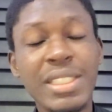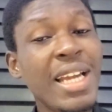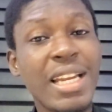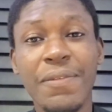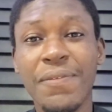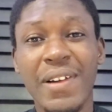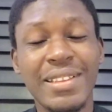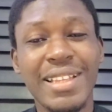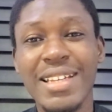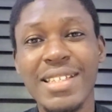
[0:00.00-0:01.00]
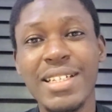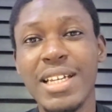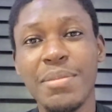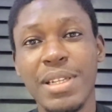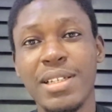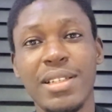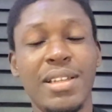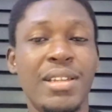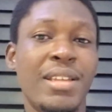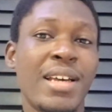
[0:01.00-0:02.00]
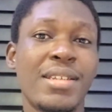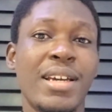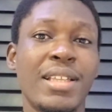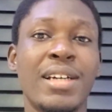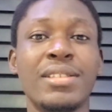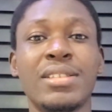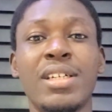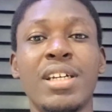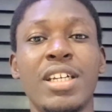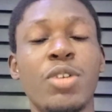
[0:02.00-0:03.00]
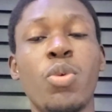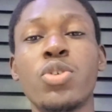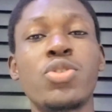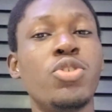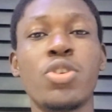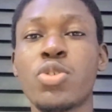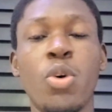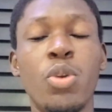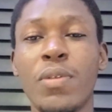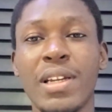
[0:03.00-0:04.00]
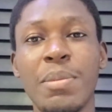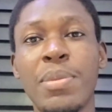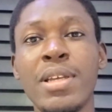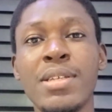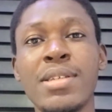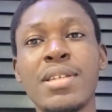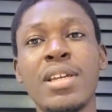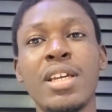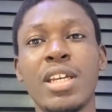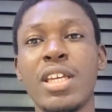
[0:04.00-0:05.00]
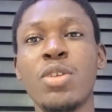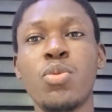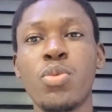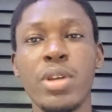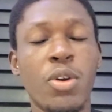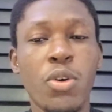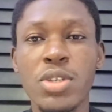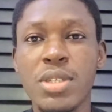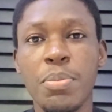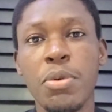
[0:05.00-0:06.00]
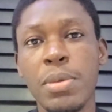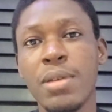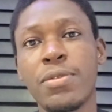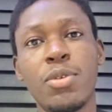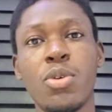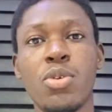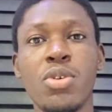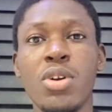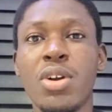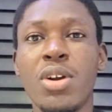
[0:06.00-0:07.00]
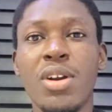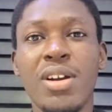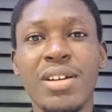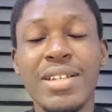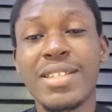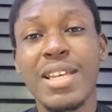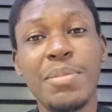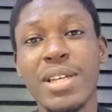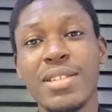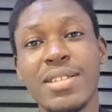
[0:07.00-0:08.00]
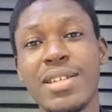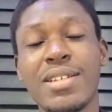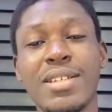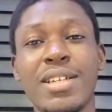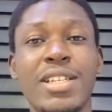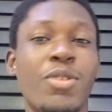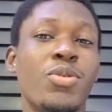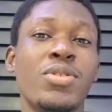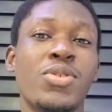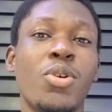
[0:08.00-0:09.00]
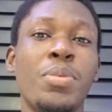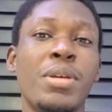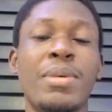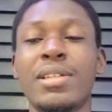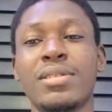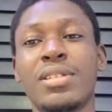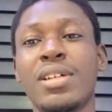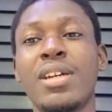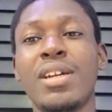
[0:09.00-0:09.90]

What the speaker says: He had a fantastic game last night, and it was just all over the place. It caused problem for the Serbians yesterday. They couldn't stop him, and